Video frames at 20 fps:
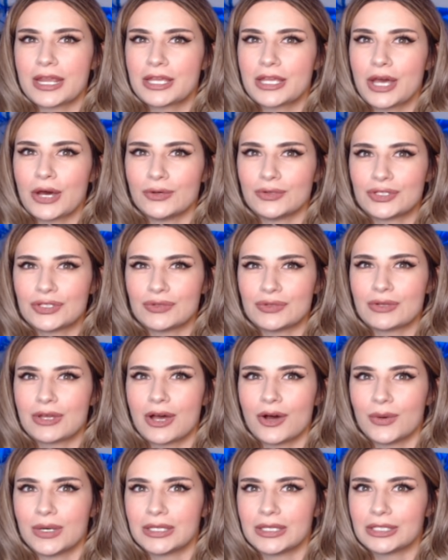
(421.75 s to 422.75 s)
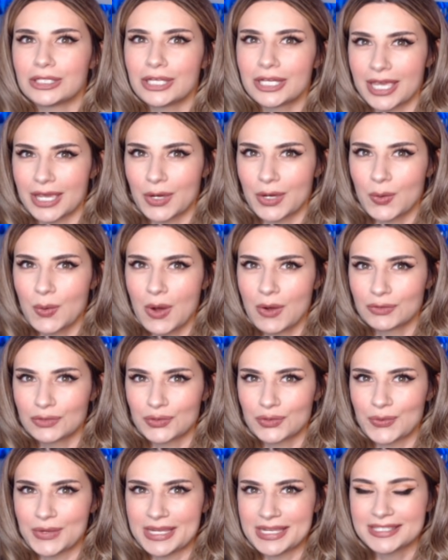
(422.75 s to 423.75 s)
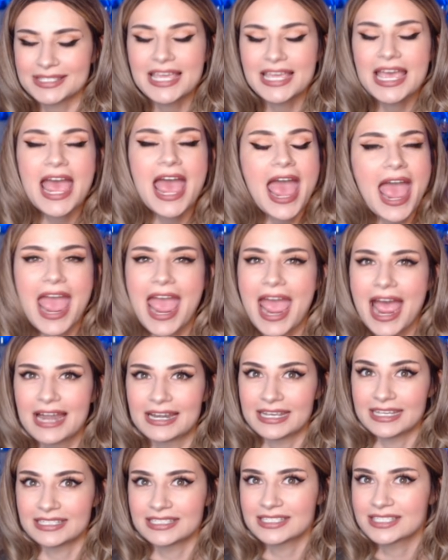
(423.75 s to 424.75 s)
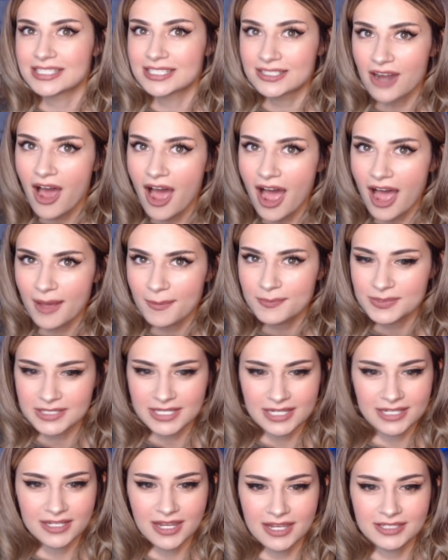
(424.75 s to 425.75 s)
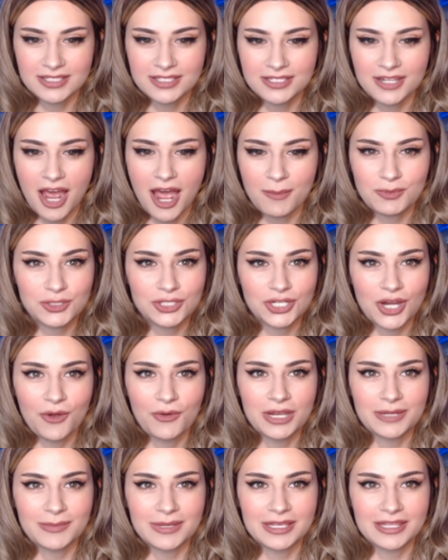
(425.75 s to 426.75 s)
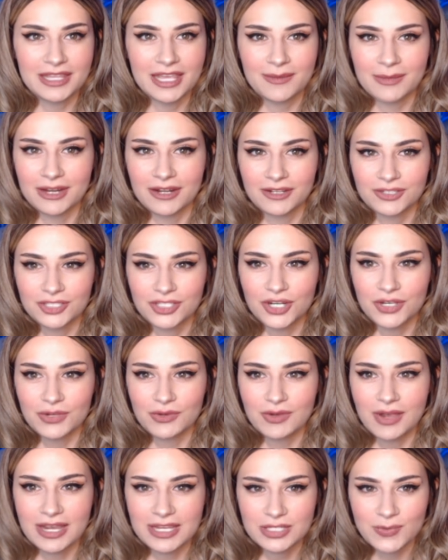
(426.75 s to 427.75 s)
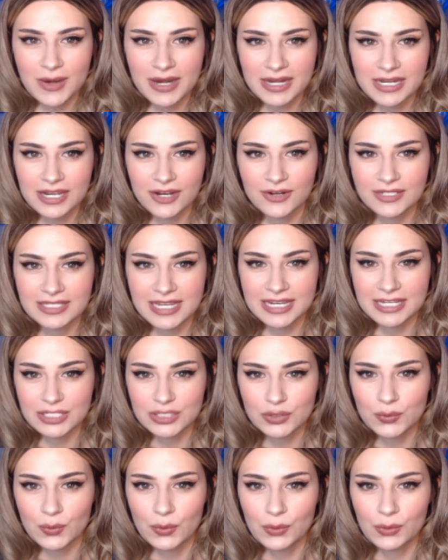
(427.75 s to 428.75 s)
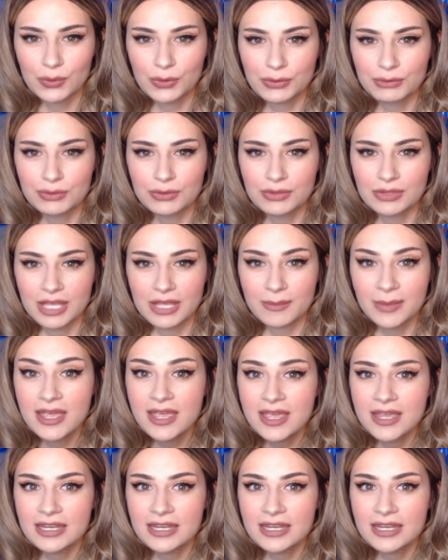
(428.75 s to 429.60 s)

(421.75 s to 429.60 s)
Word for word: go to go and look at quote tweets and it stops. It, it stops showing me them, and I'll show you guys right here as I scroll through them.